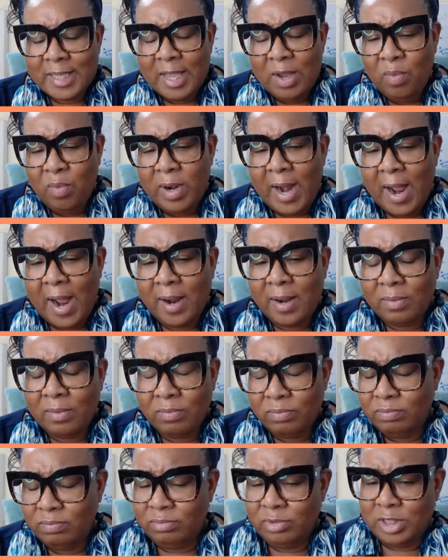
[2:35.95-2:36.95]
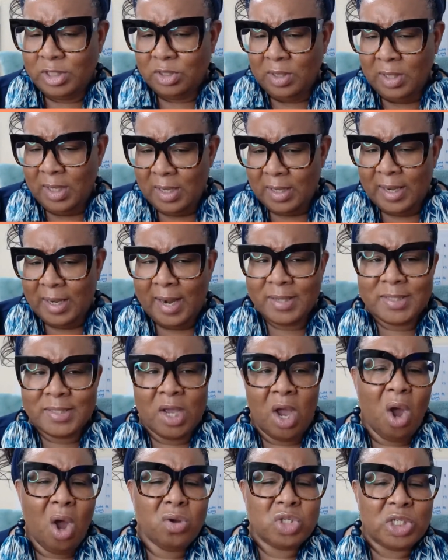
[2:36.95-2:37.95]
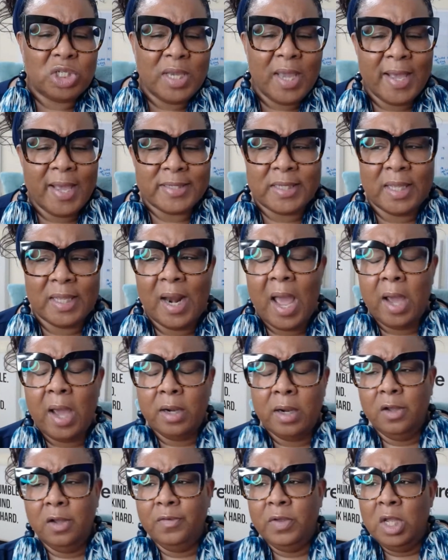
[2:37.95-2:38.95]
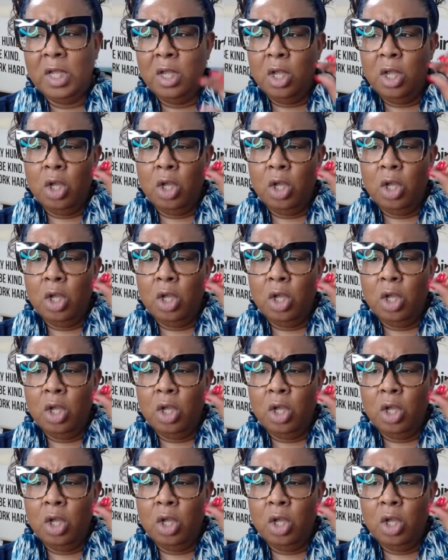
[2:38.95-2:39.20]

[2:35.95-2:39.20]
And when I was looking, I said, oh, she has a lot of